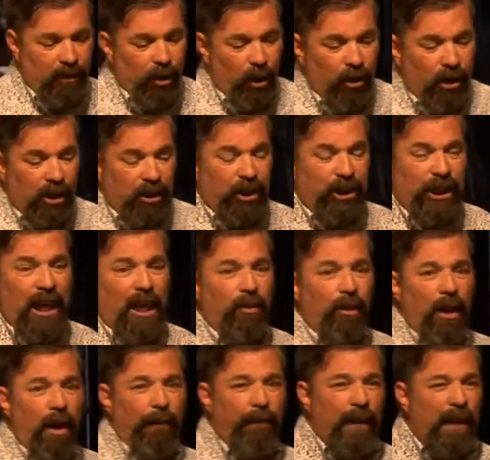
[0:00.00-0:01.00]
so the
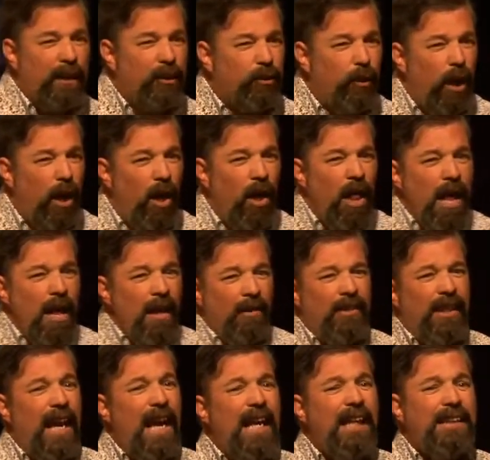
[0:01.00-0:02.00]
children of Israel,
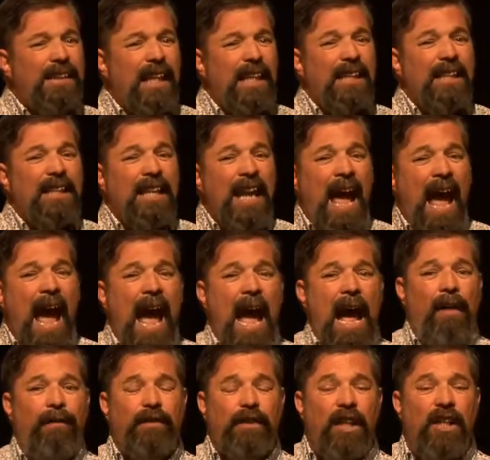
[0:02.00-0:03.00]
they didn't
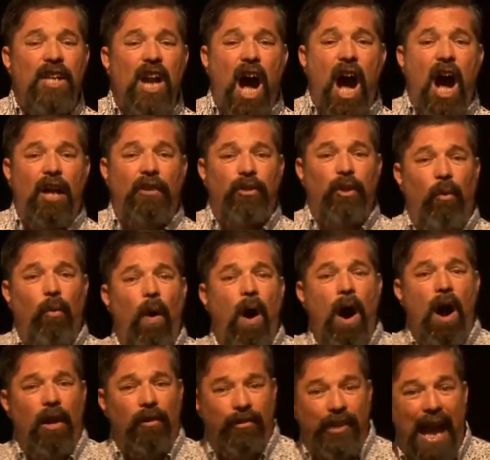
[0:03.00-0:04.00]
have to knock the
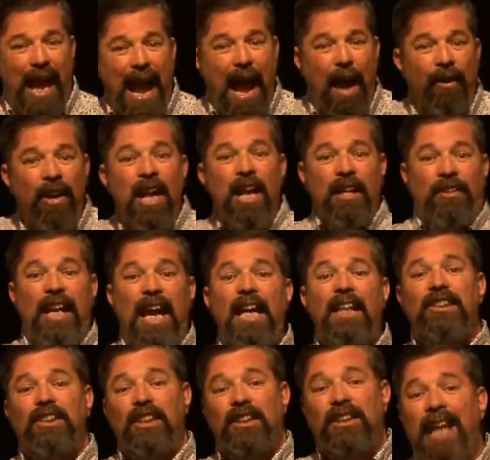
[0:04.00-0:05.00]
wall down.
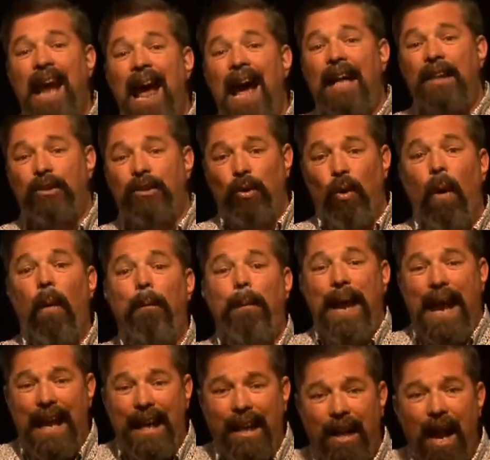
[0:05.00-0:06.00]
They just had to
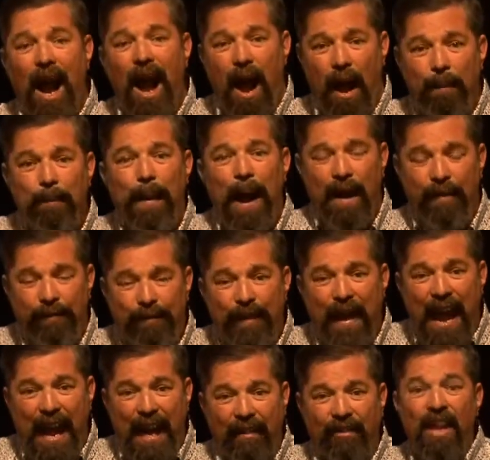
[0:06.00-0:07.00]
obey God by
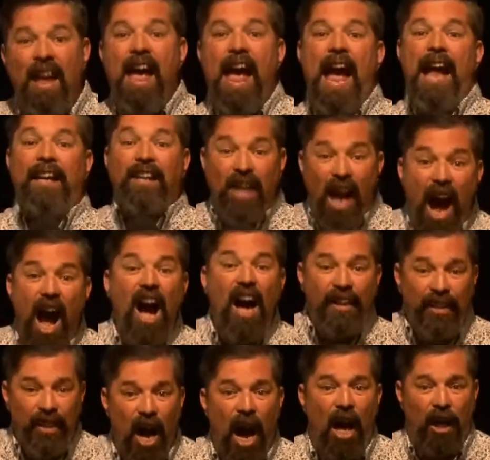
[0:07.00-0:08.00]
faith, and
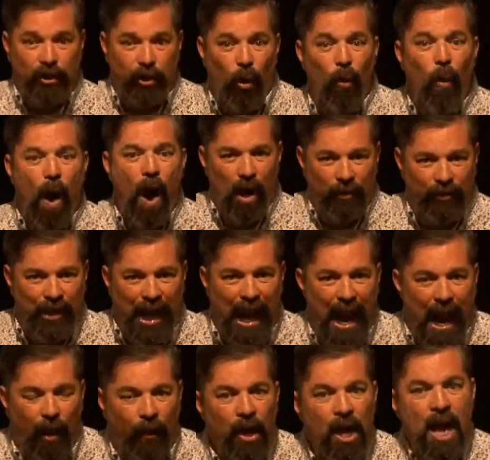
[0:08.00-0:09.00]
God knocked the wall down.